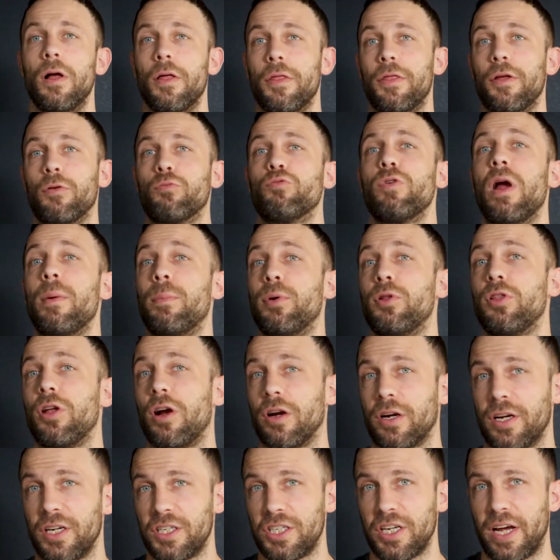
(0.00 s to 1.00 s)
The rebel
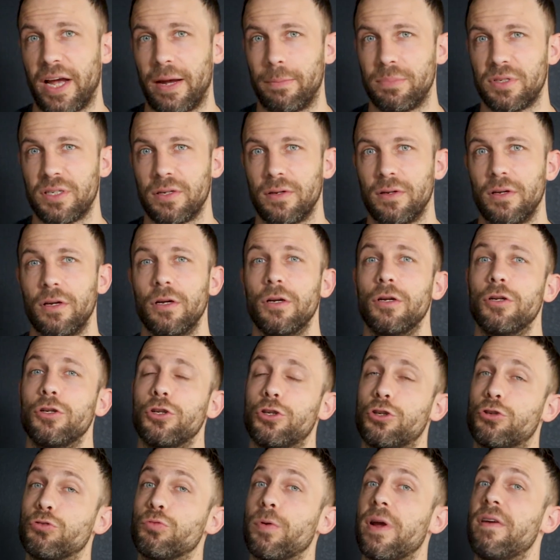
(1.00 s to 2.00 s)
archetype,
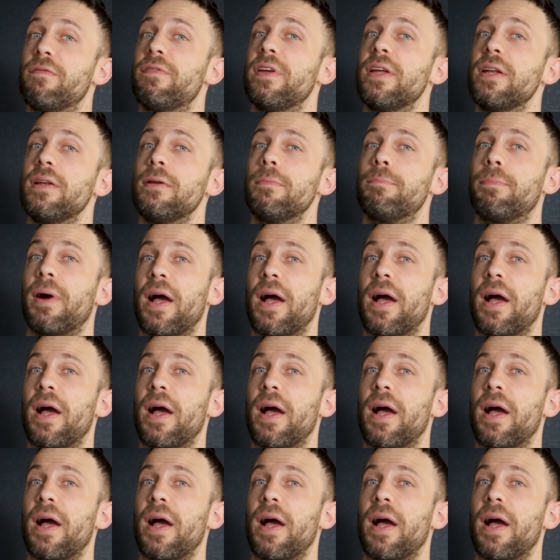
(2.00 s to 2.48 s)
driven